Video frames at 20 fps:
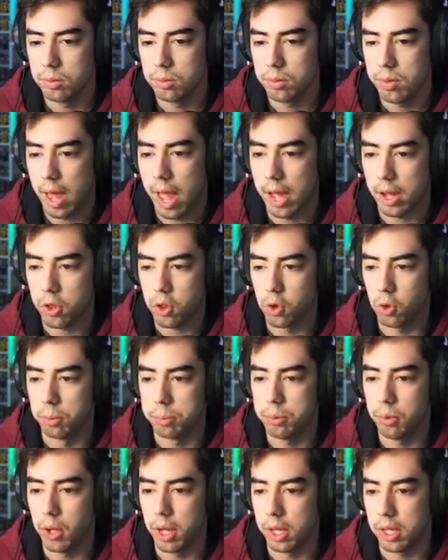actual
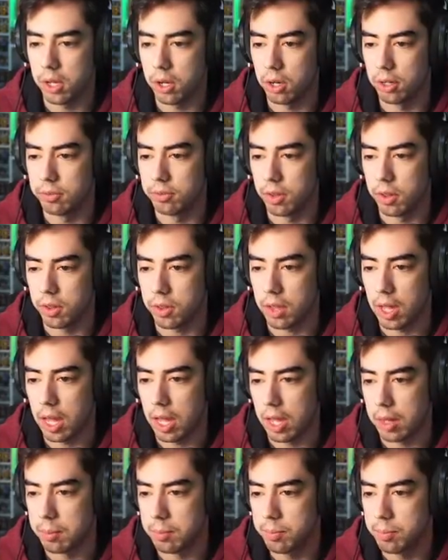play here of this
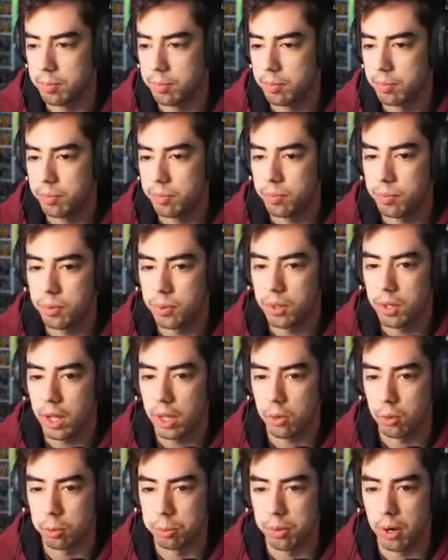game. As
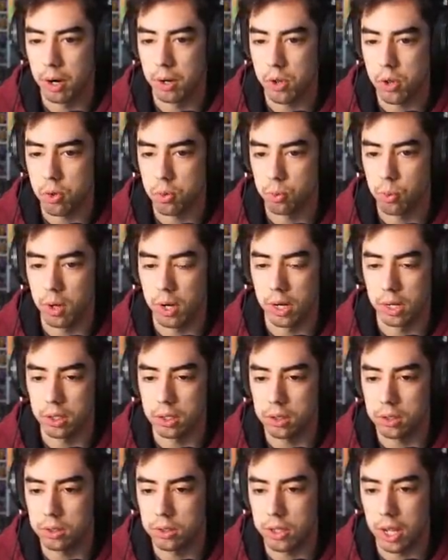we'll probably just run it
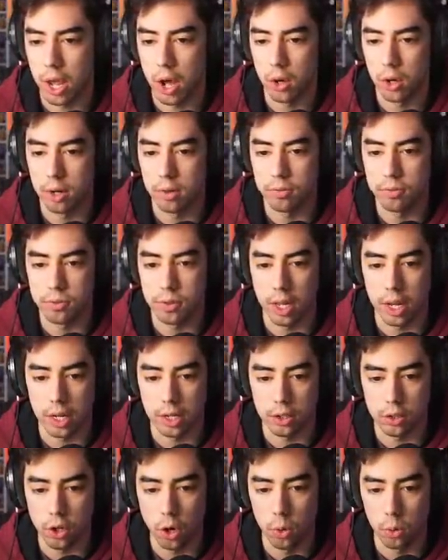down if they
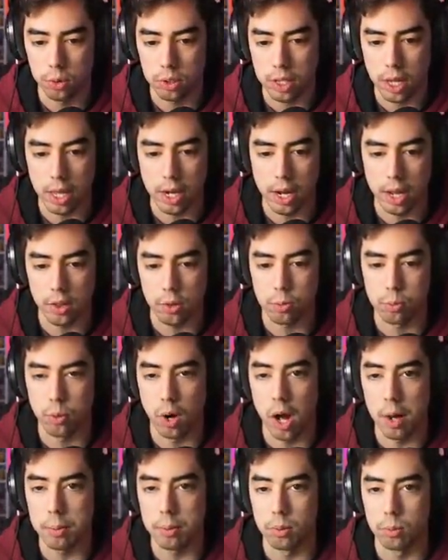don't get As
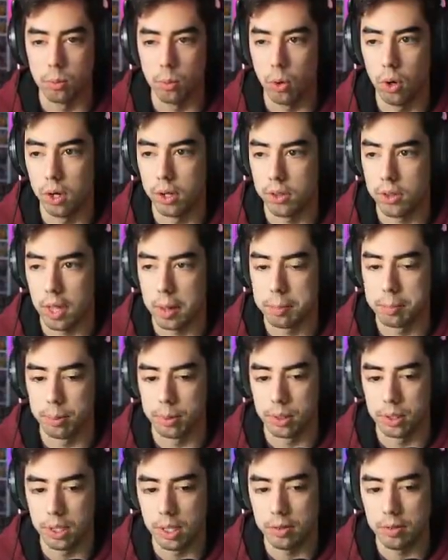Robert Woods, I
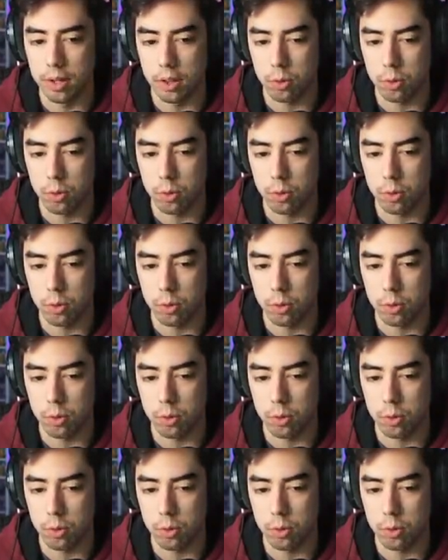believe that's